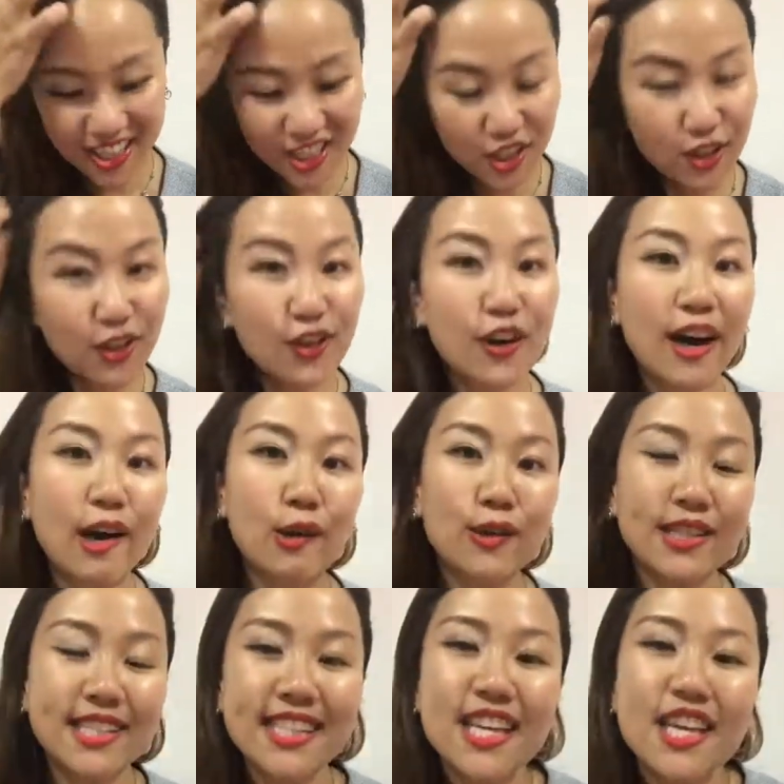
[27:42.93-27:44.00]
So I'll
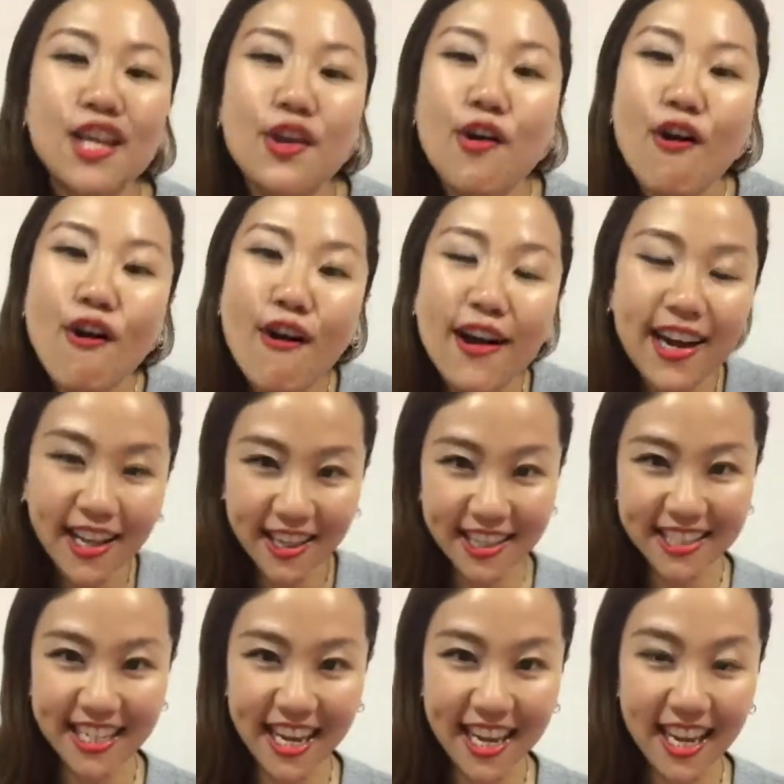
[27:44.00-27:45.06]
see y'all another
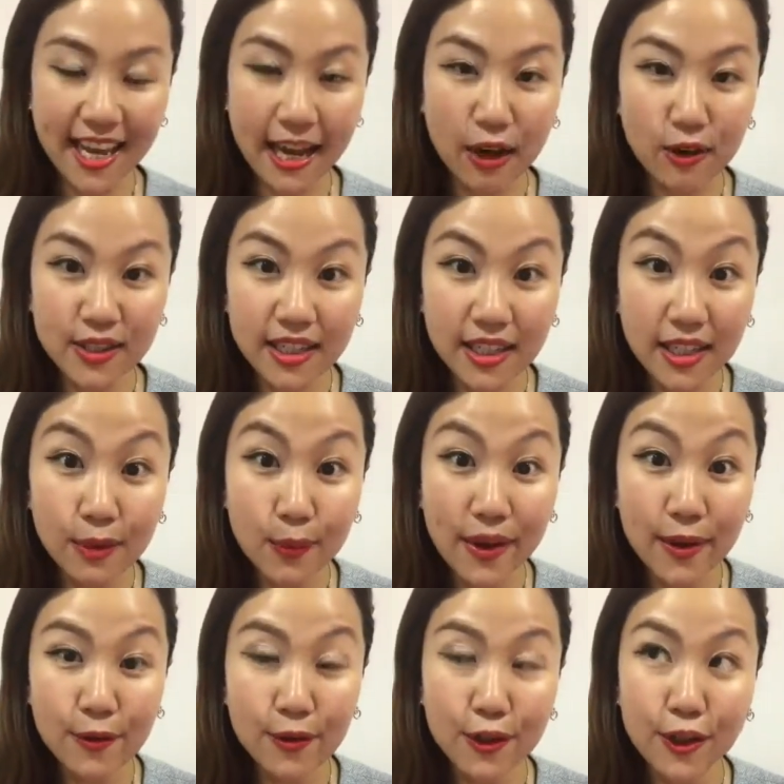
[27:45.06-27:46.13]
day. I was thinking
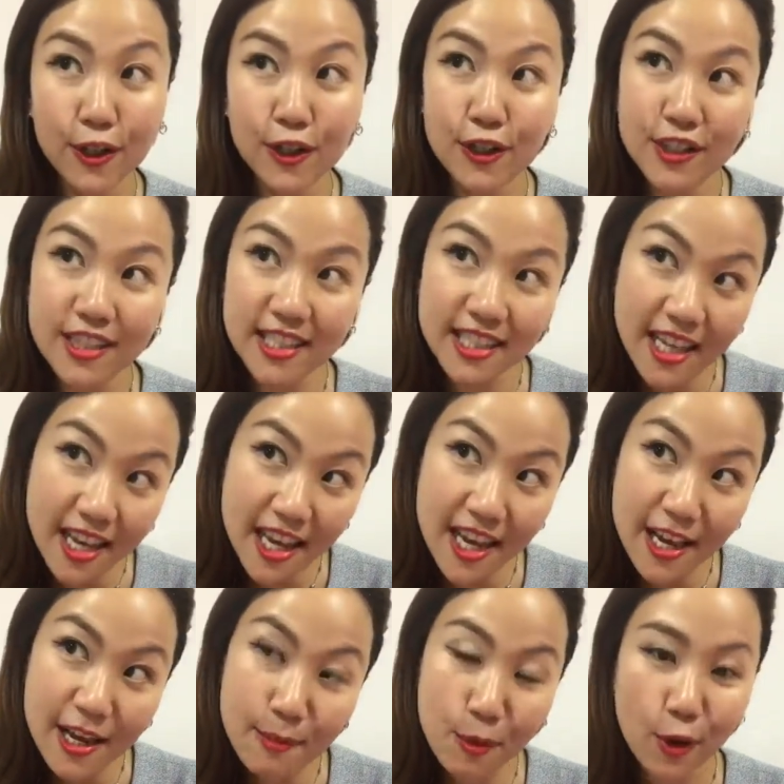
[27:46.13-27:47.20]

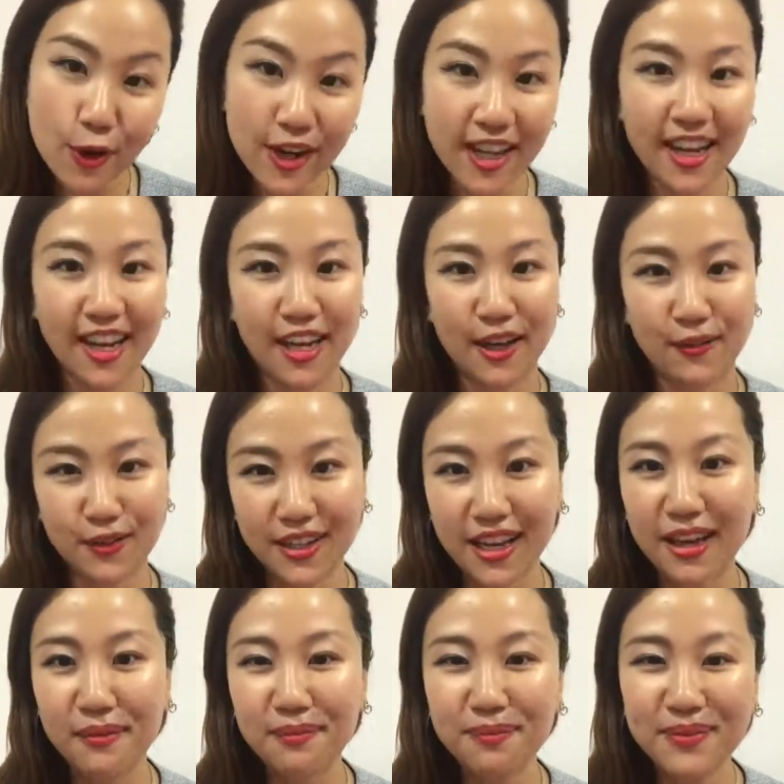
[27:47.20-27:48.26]
Thursday morning I have
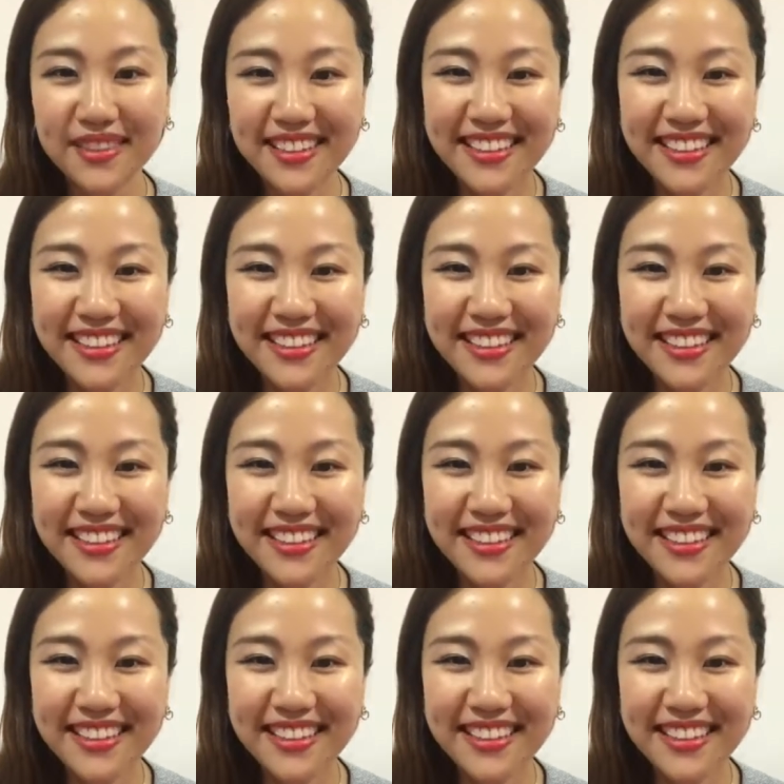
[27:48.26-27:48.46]
time.